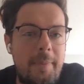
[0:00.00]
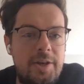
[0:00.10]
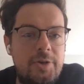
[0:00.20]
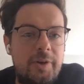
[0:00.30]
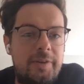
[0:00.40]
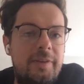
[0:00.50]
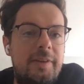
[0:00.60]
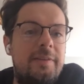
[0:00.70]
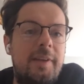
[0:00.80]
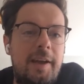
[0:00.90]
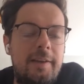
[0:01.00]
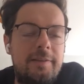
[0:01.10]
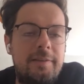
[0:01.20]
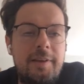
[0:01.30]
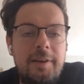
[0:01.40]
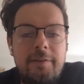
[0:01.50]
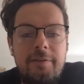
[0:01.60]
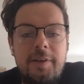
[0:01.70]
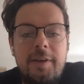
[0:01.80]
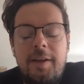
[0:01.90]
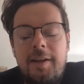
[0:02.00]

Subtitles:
on Pinterest these days, instead of